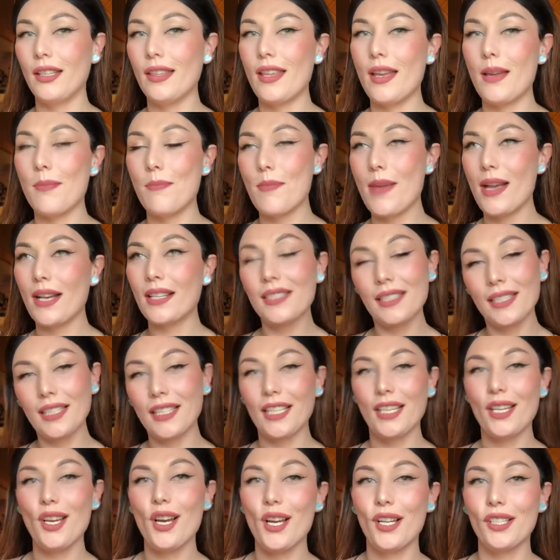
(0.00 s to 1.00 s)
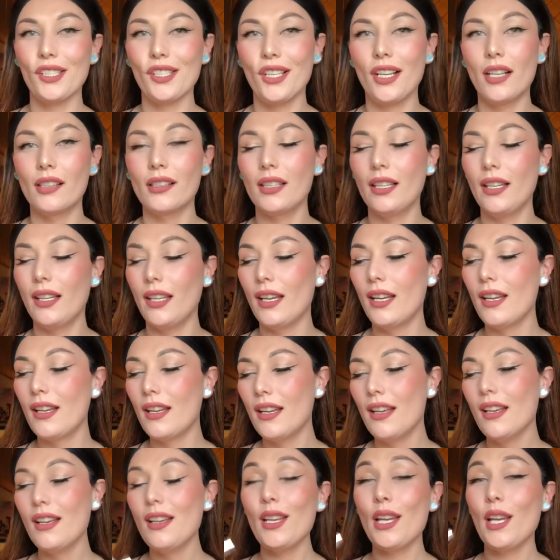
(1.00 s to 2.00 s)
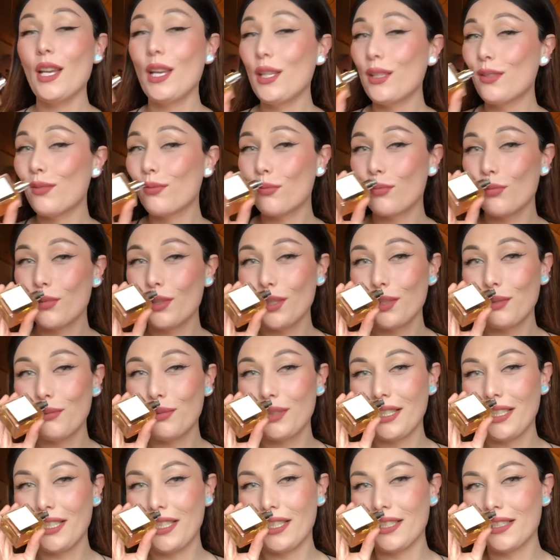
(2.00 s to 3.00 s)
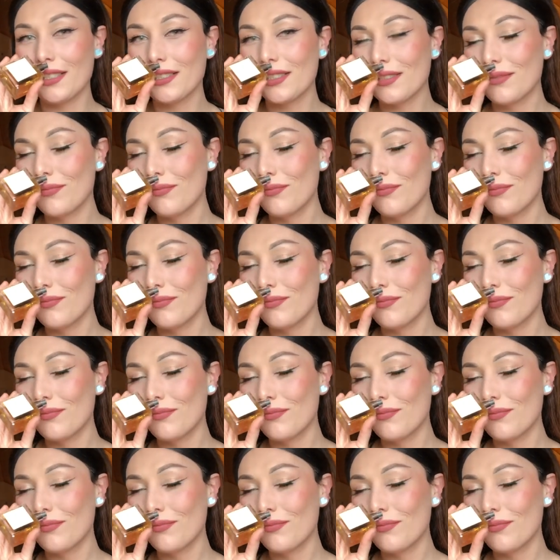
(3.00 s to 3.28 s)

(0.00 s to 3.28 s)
that Mexican hot chocolate. It's really, really nice.